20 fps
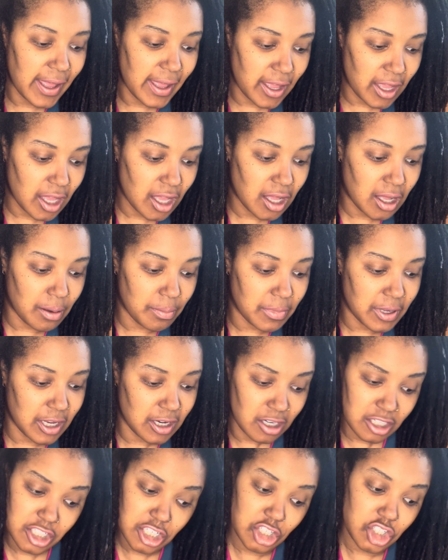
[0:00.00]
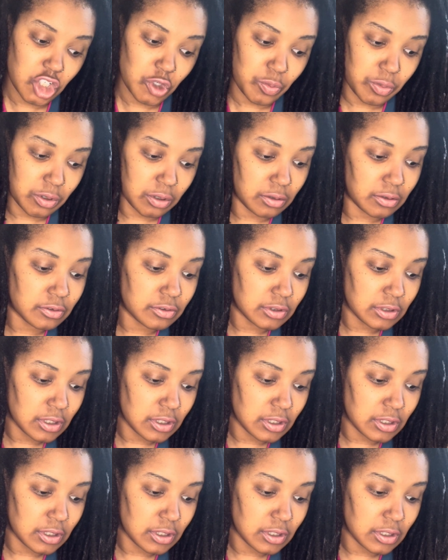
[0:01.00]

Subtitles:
am an untouchable.